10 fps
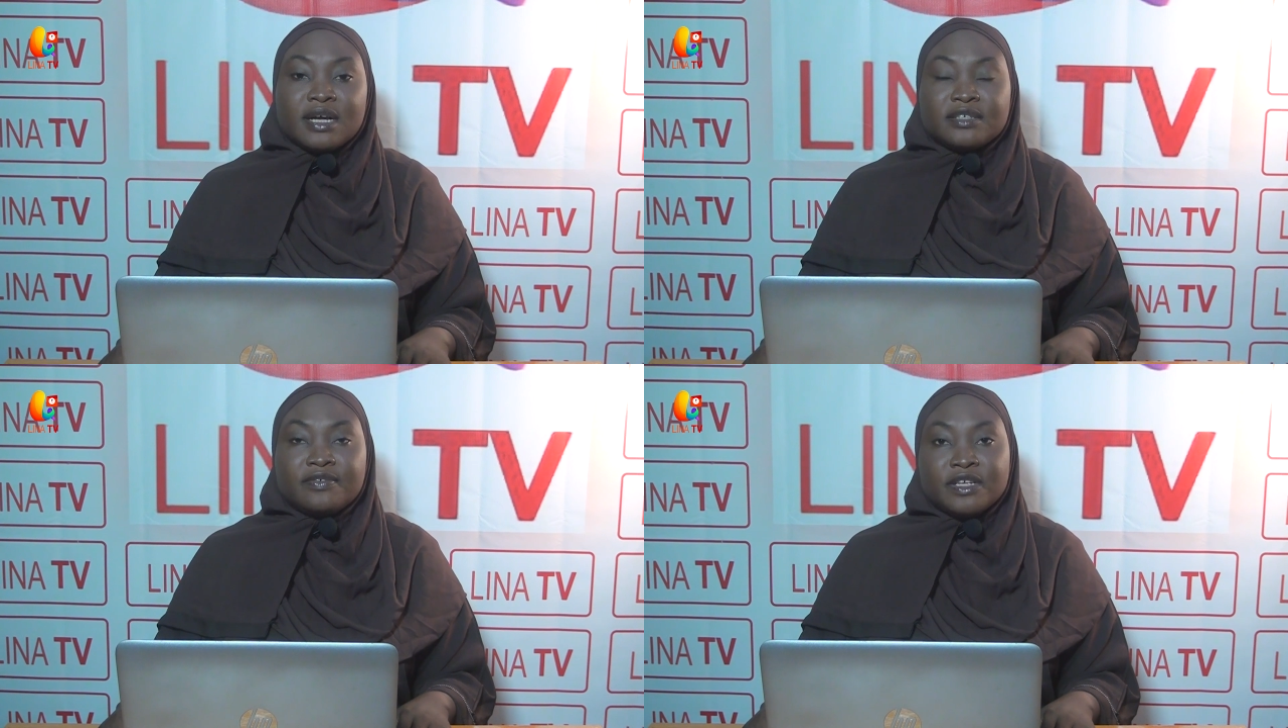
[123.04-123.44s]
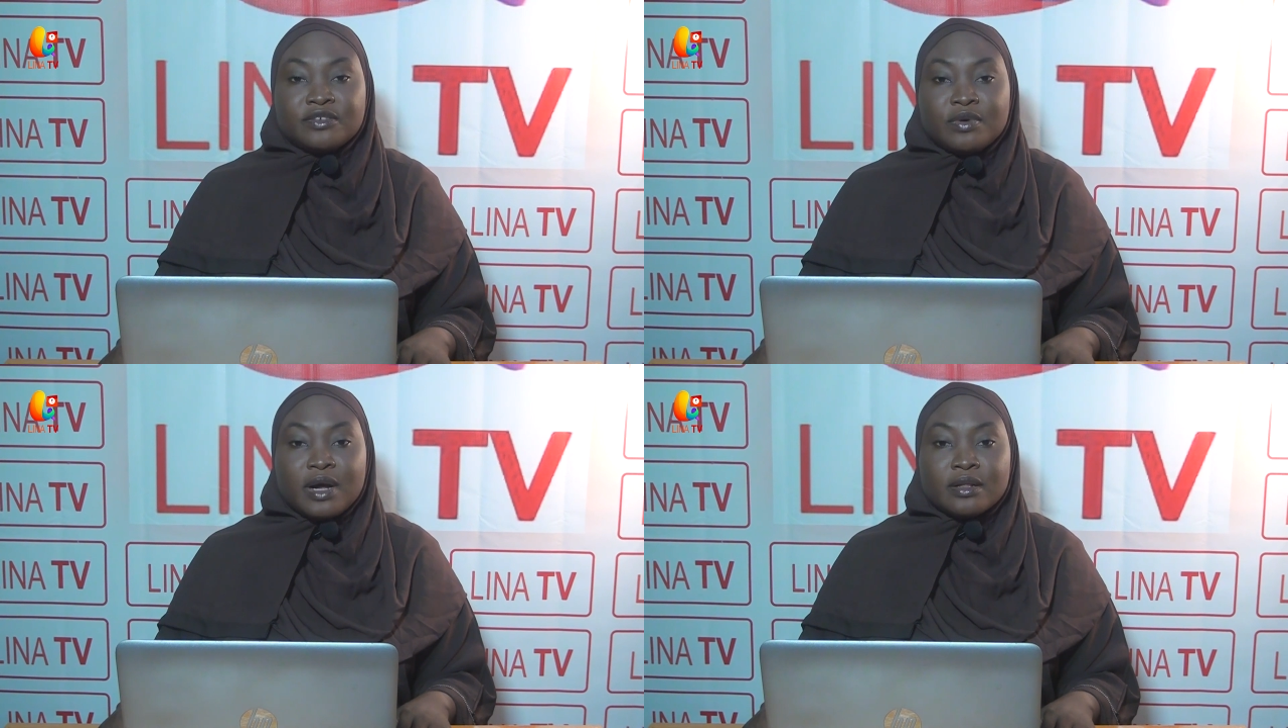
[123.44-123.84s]
charged
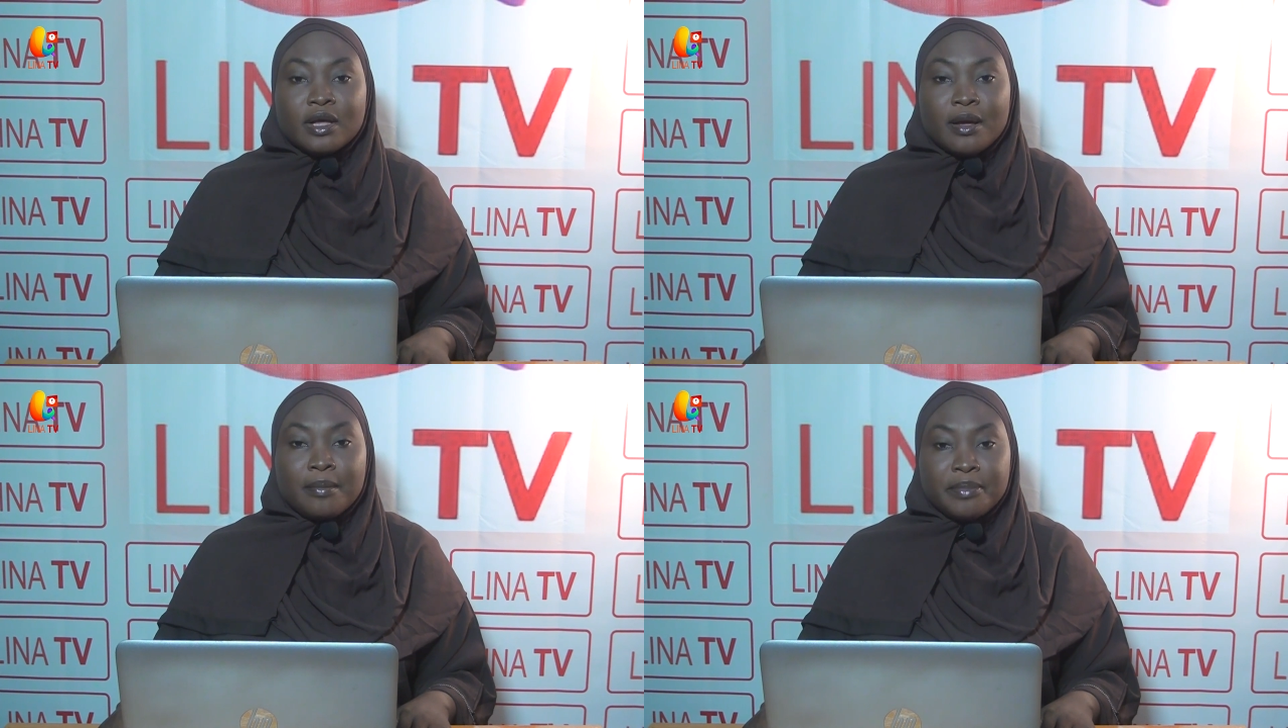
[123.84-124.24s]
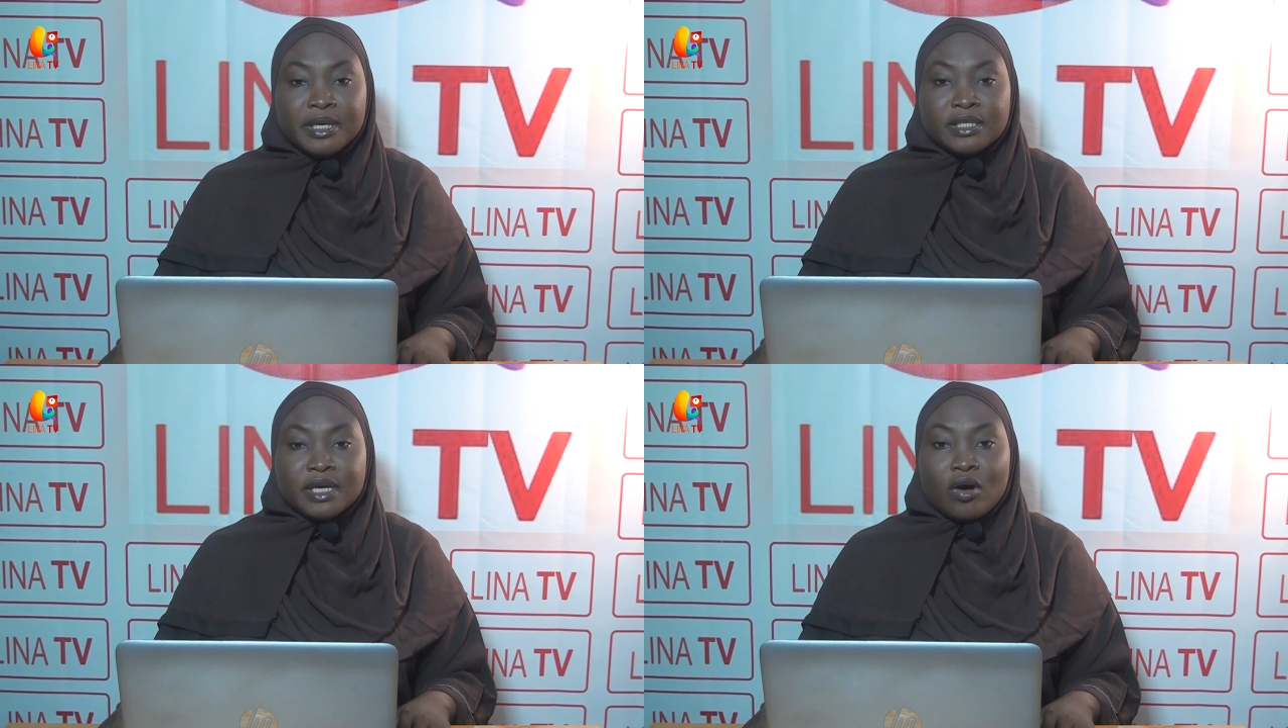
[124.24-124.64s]
federal
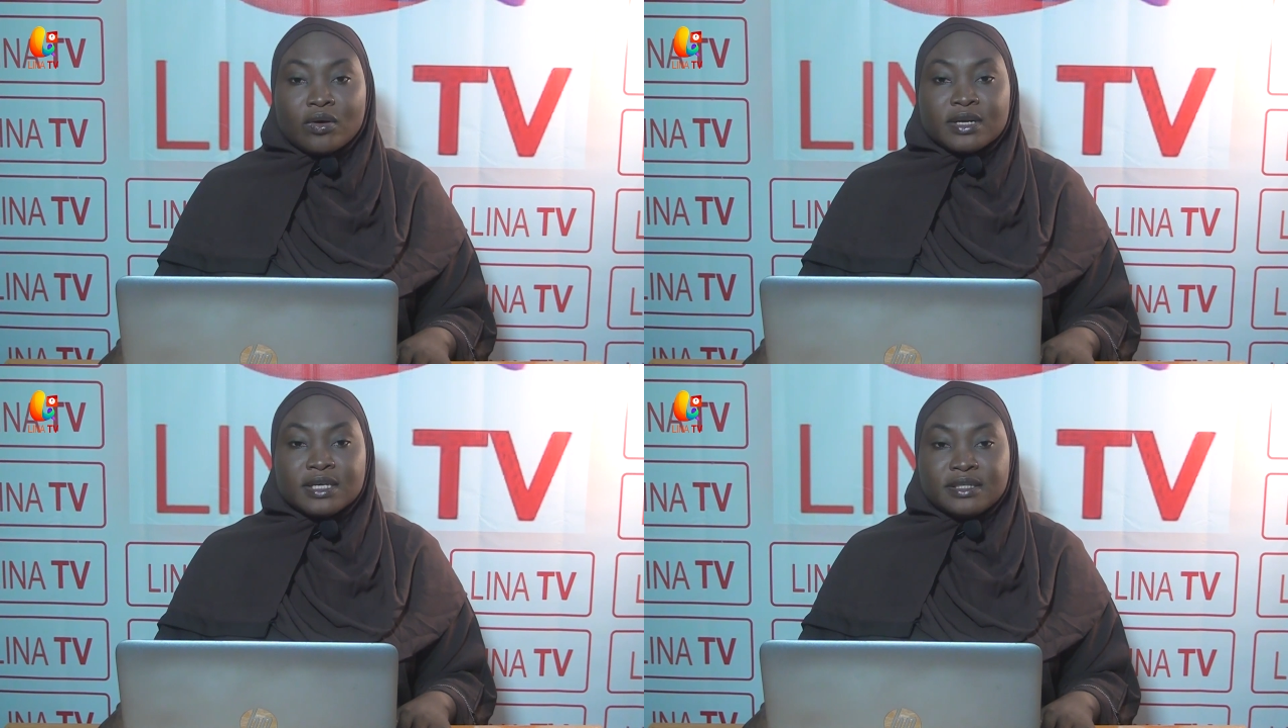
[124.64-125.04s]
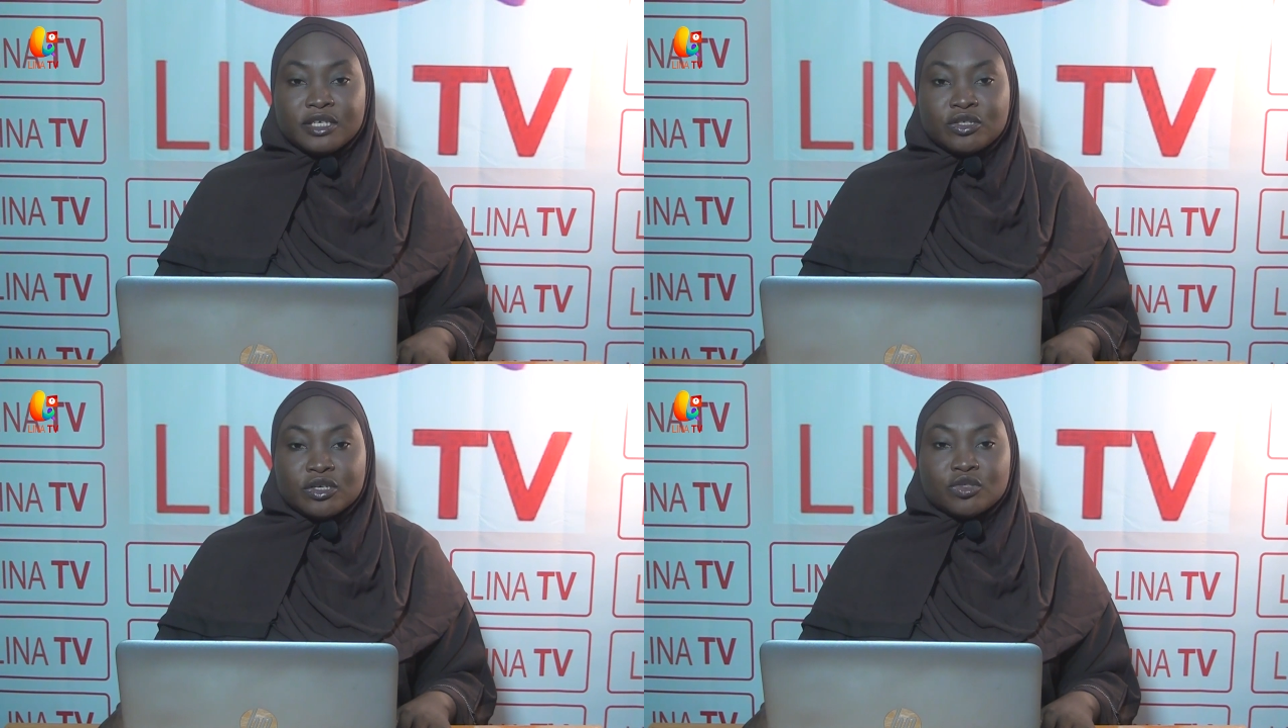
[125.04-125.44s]
media
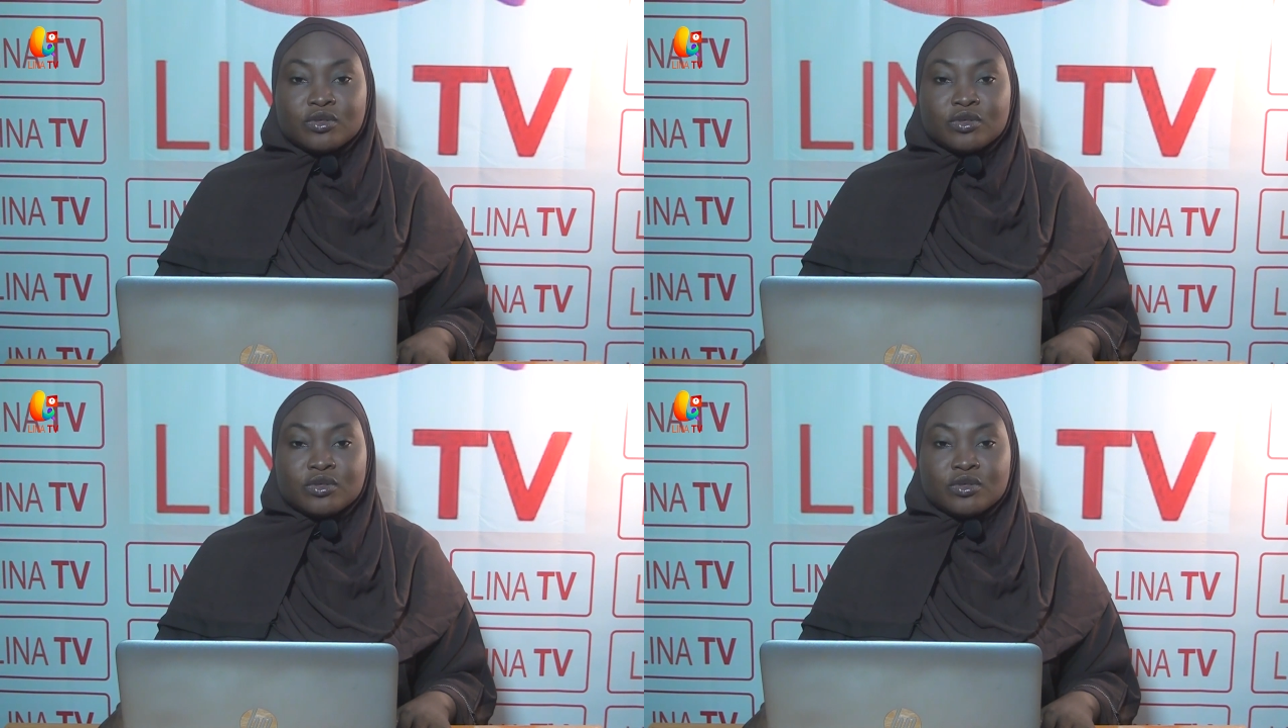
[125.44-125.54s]
organizations